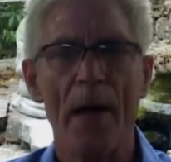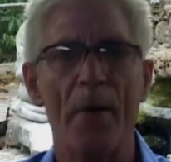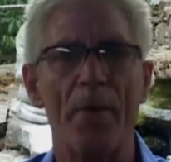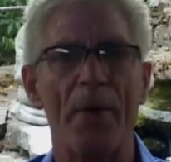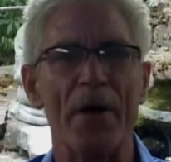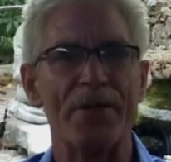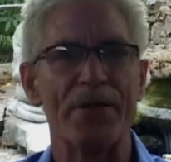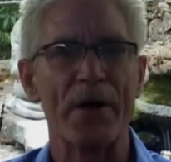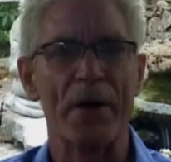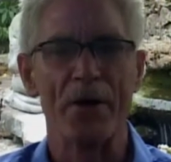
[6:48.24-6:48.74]

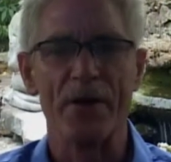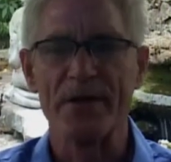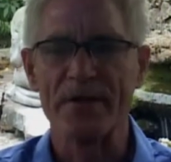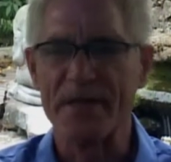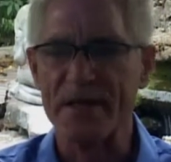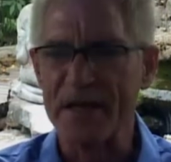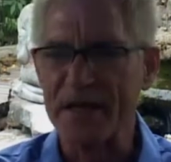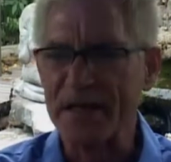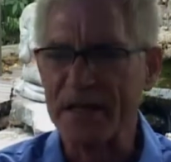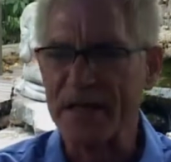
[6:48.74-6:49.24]
But there is
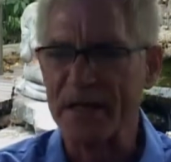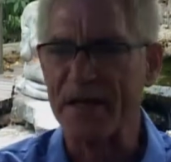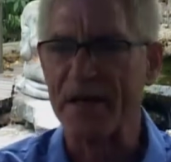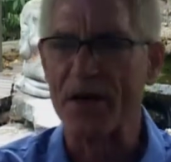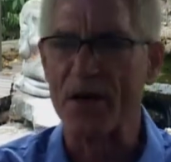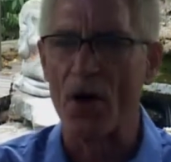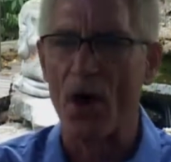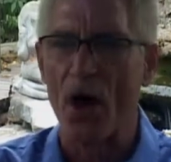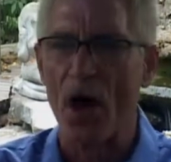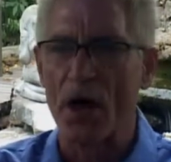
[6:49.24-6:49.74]
this
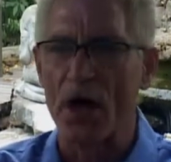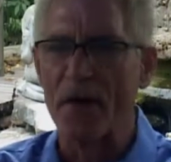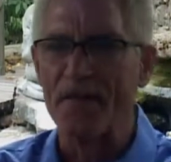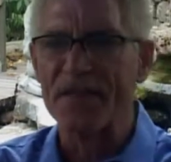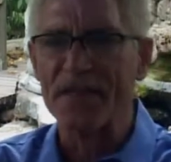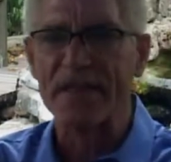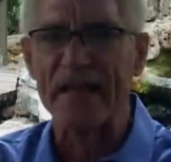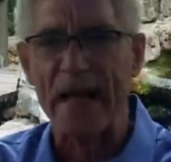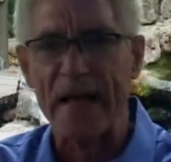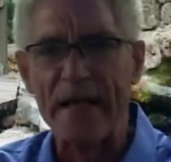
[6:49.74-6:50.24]
synagogue
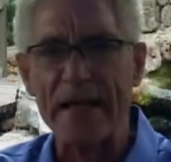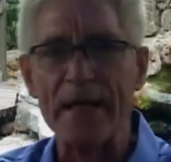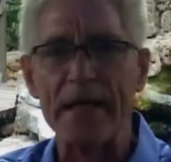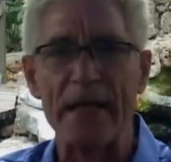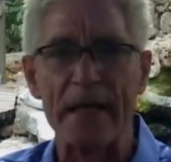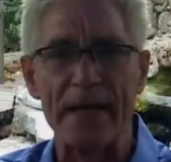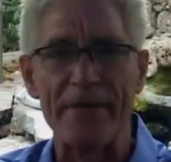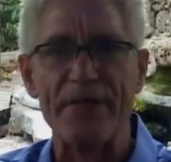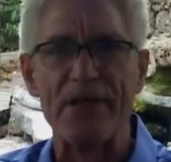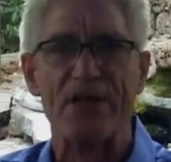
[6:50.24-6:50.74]
of
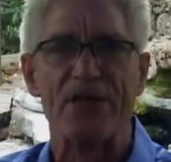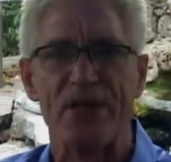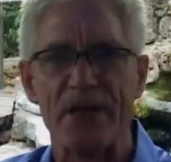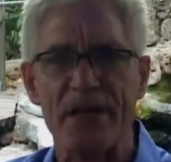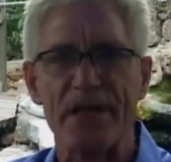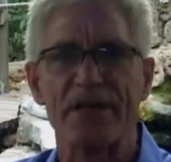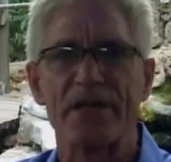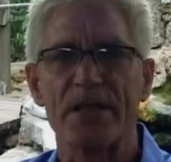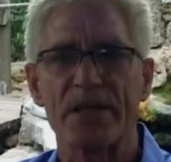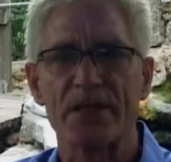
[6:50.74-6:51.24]
Satan, even
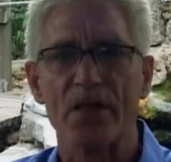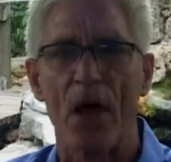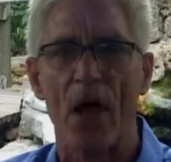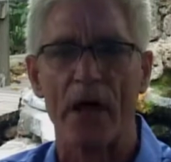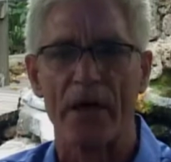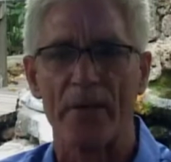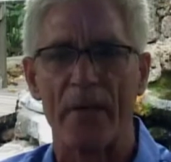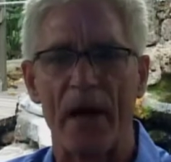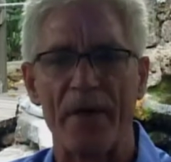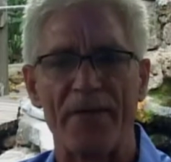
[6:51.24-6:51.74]
Jesus
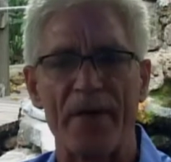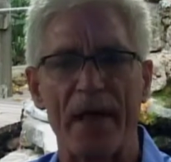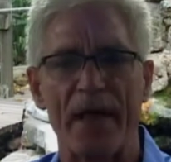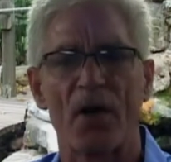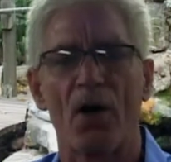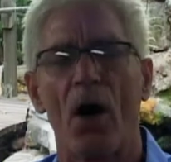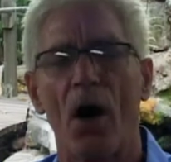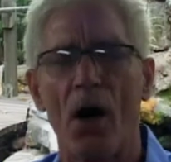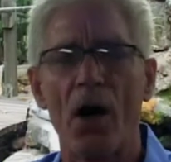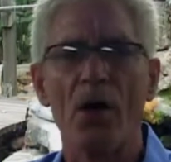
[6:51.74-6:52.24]
talked about, that
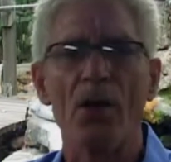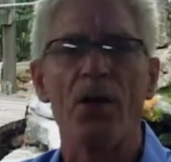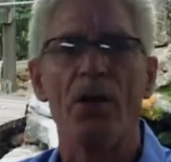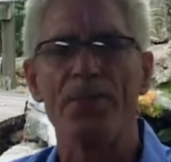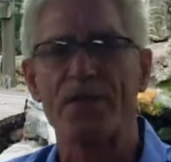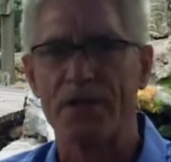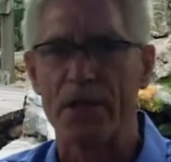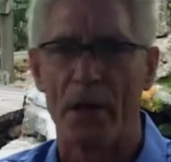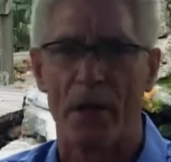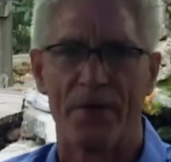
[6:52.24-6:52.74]
call
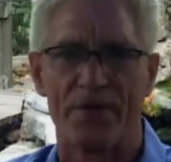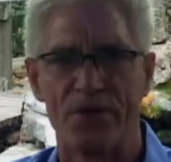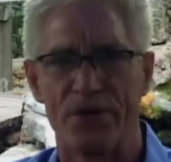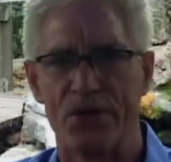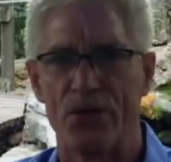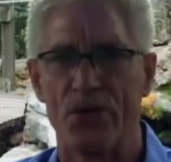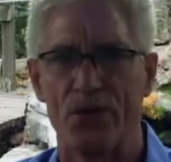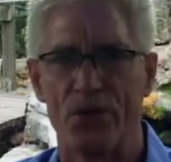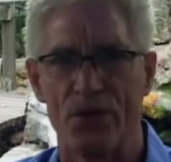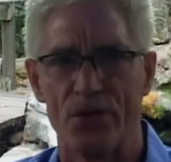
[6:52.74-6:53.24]
themselves
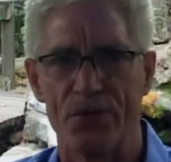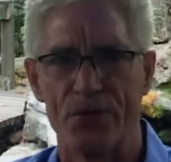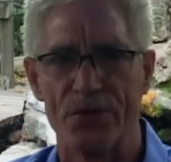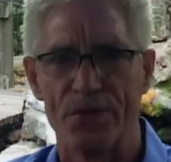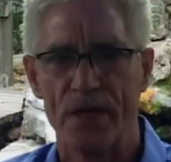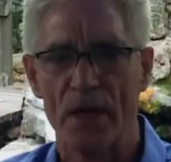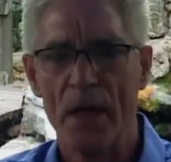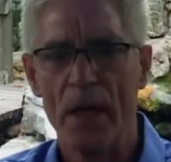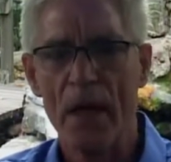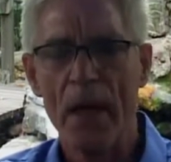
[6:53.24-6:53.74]

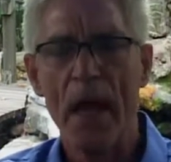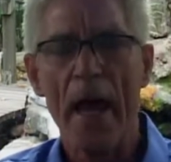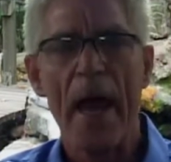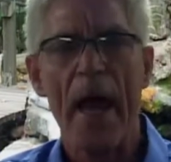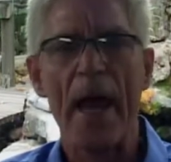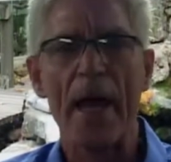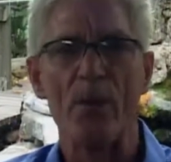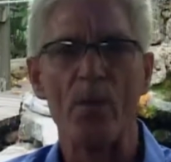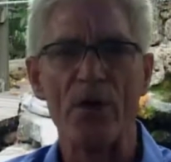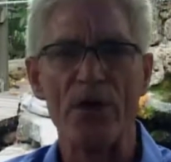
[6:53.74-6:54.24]
Jews.
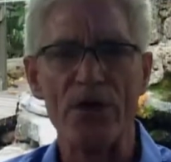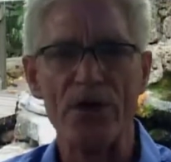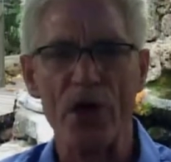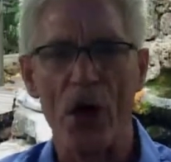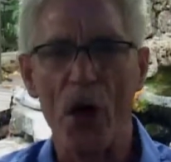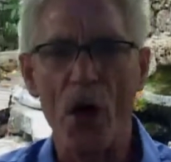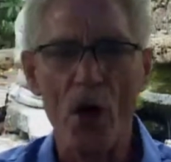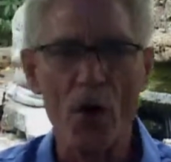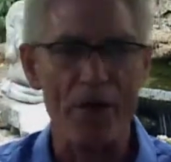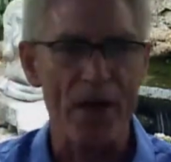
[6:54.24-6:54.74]
And we
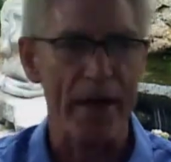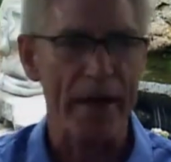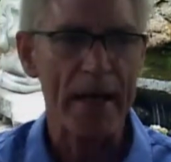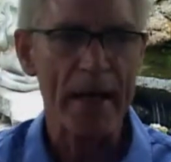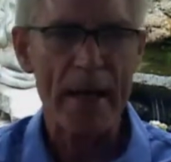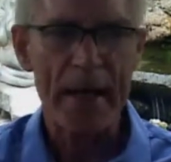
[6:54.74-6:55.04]
know that